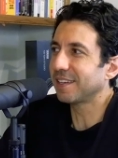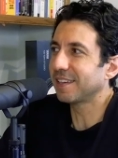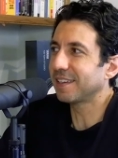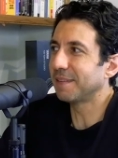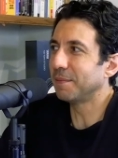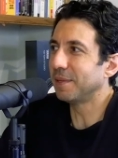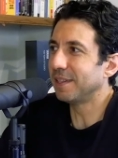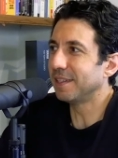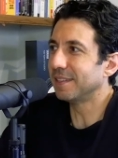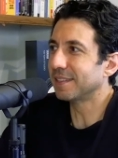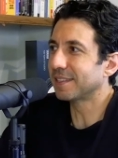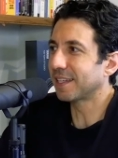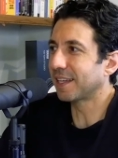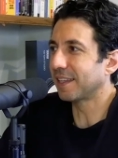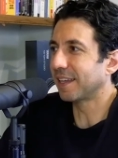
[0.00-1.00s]
comedians
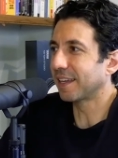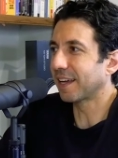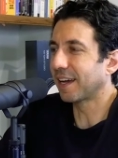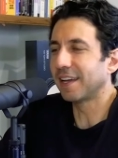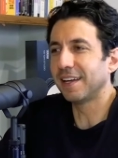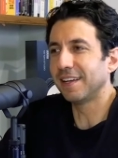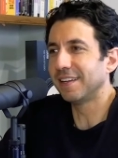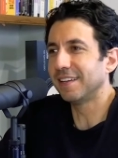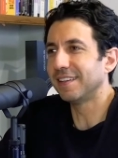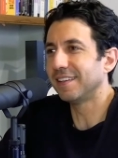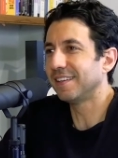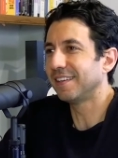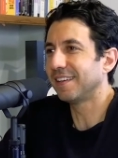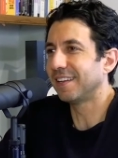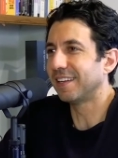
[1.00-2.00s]
say like, I hate it
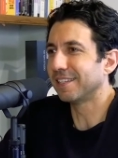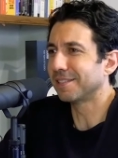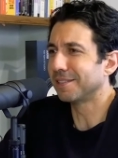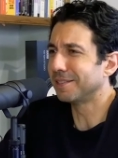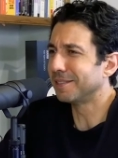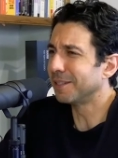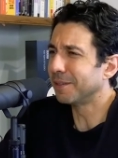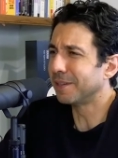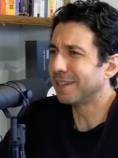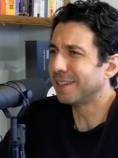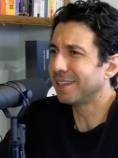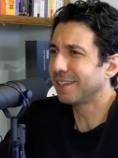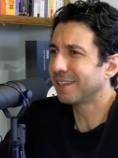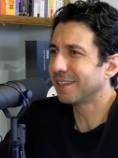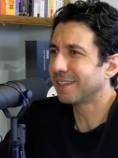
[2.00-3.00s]
and I still do
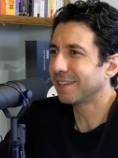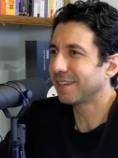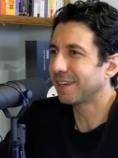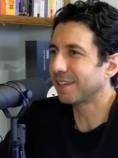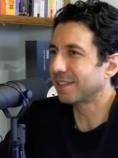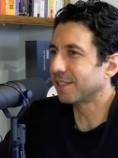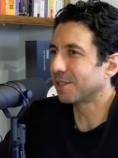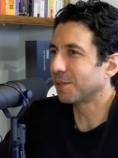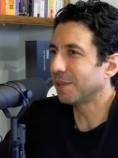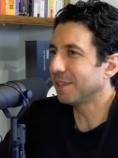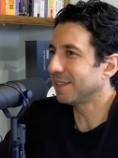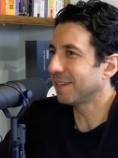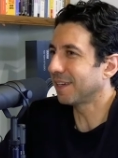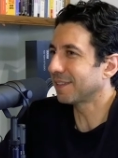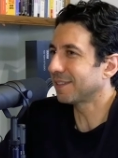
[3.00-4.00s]
it because it's so
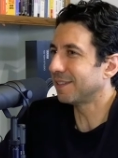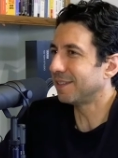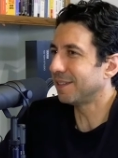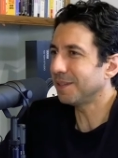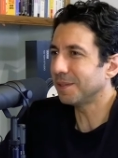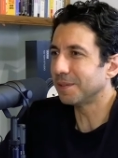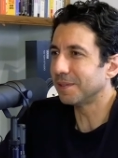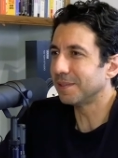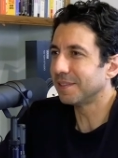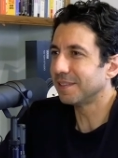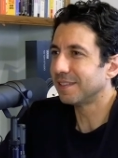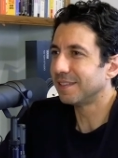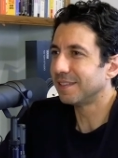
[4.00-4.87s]
easy not to do.